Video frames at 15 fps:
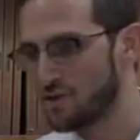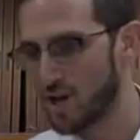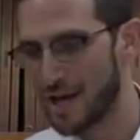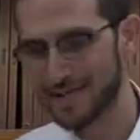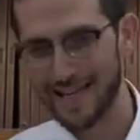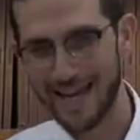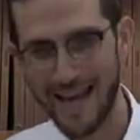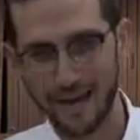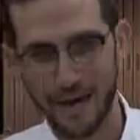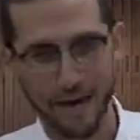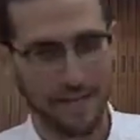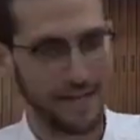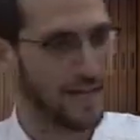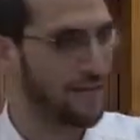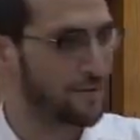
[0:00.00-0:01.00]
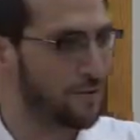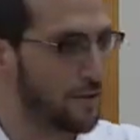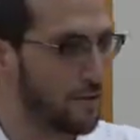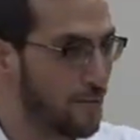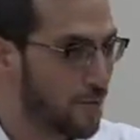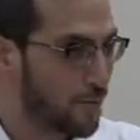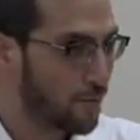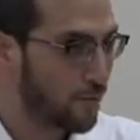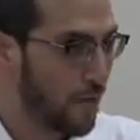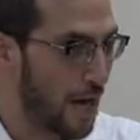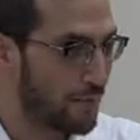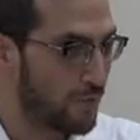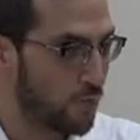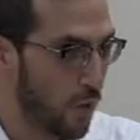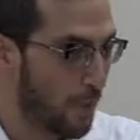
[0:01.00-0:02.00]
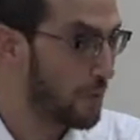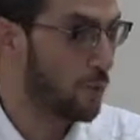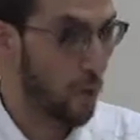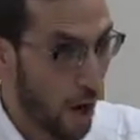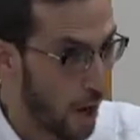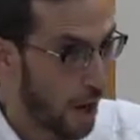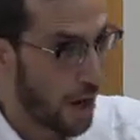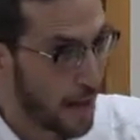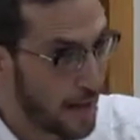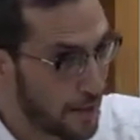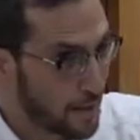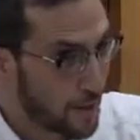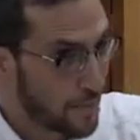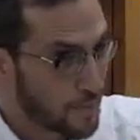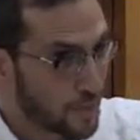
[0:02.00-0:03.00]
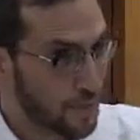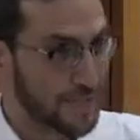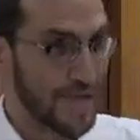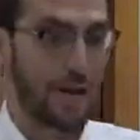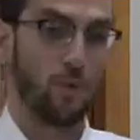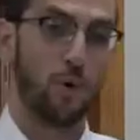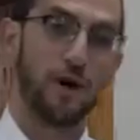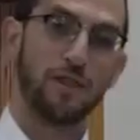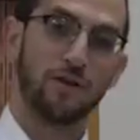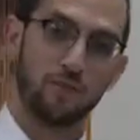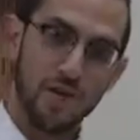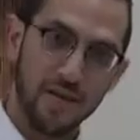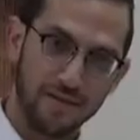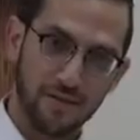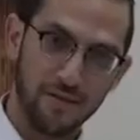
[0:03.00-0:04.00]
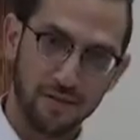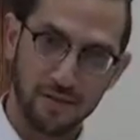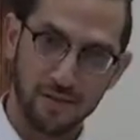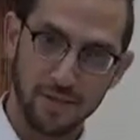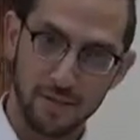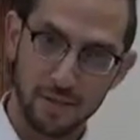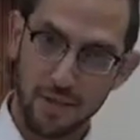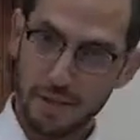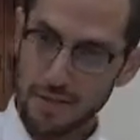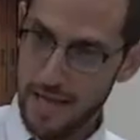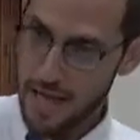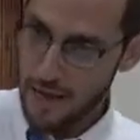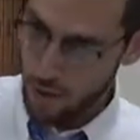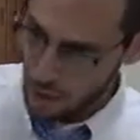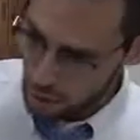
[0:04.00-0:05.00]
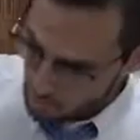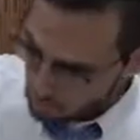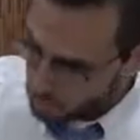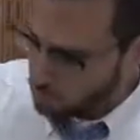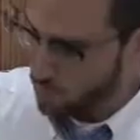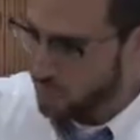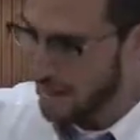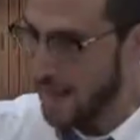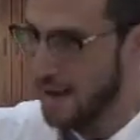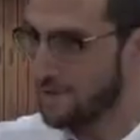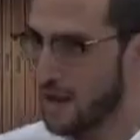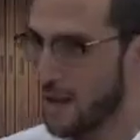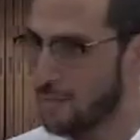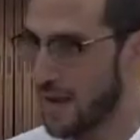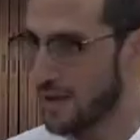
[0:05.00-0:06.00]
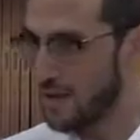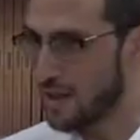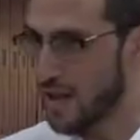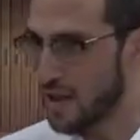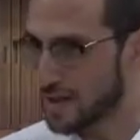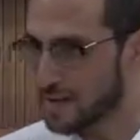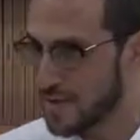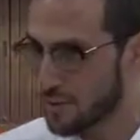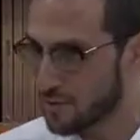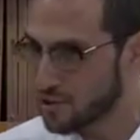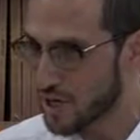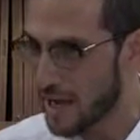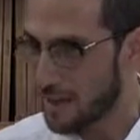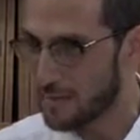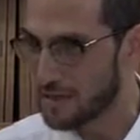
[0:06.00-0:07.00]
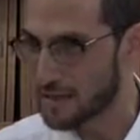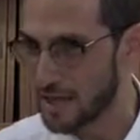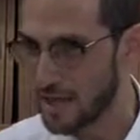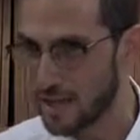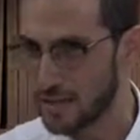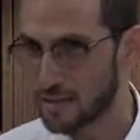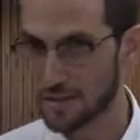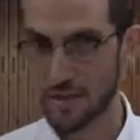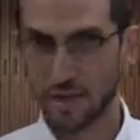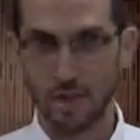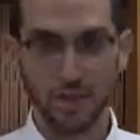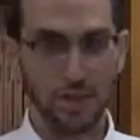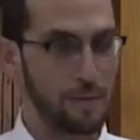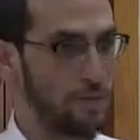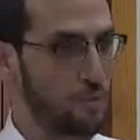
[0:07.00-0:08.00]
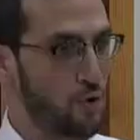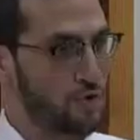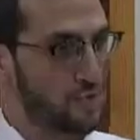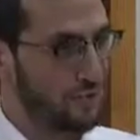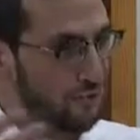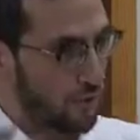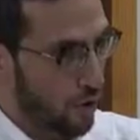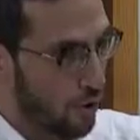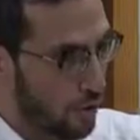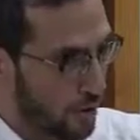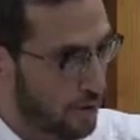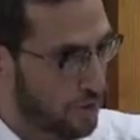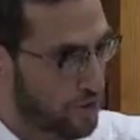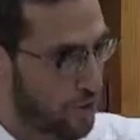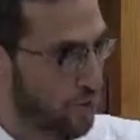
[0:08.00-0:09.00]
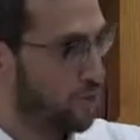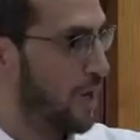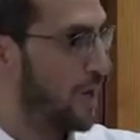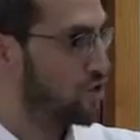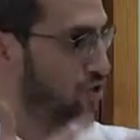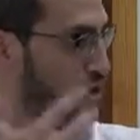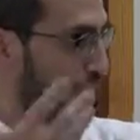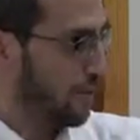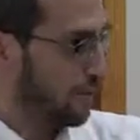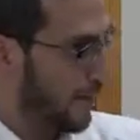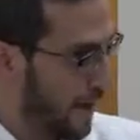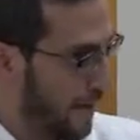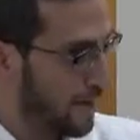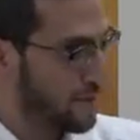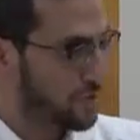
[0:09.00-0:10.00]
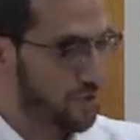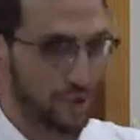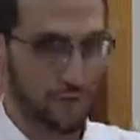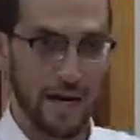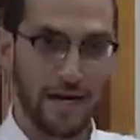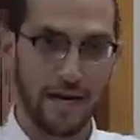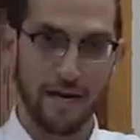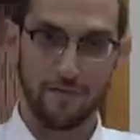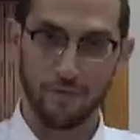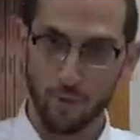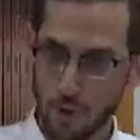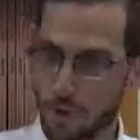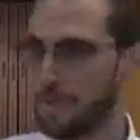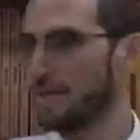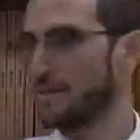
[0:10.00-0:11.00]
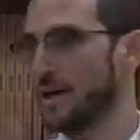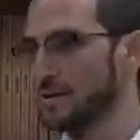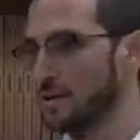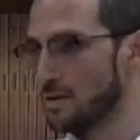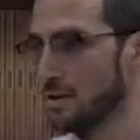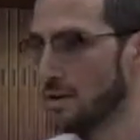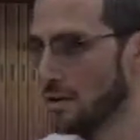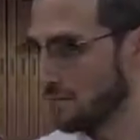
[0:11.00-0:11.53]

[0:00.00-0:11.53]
she has to add on a candle, right? If a woman, why? Because again, one of the reasons that we have hadlakas neros Shabbos is to be Mosif Or, to create Shalom Bayis, to create, and if a woman doesn't